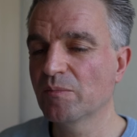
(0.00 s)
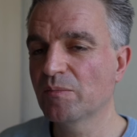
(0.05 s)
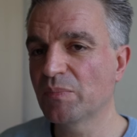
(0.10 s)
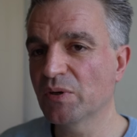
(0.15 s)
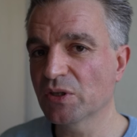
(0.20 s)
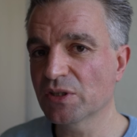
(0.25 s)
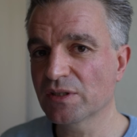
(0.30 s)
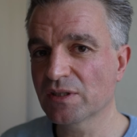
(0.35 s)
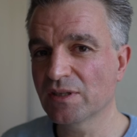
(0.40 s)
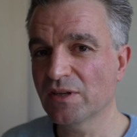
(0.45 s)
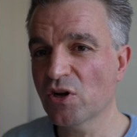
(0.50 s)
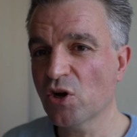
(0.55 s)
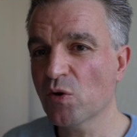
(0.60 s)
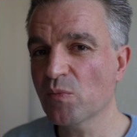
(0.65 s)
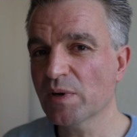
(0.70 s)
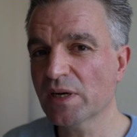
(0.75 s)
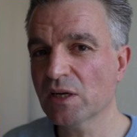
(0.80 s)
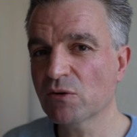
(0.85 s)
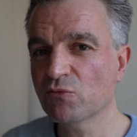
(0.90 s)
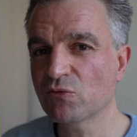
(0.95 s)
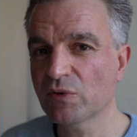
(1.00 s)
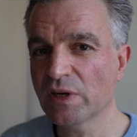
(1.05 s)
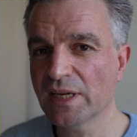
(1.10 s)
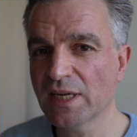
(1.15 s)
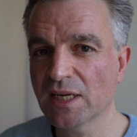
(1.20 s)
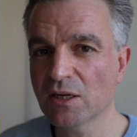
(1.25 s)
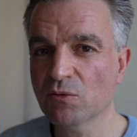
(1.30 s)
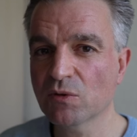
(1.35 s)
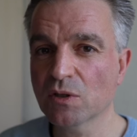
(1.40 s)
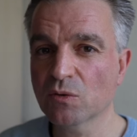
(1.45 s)
but nobody
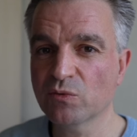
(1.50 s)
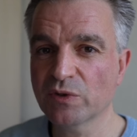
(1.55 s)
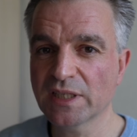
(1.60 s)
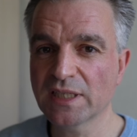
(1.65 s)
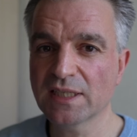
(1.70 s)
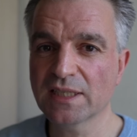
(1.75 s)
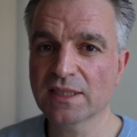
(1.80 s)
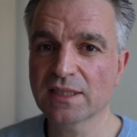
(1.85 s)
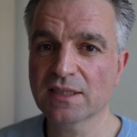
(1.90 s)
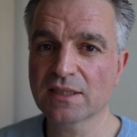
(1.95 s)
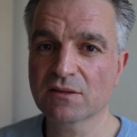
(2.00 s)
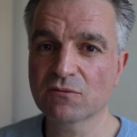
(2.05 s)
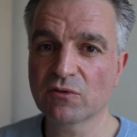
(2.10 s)
here will really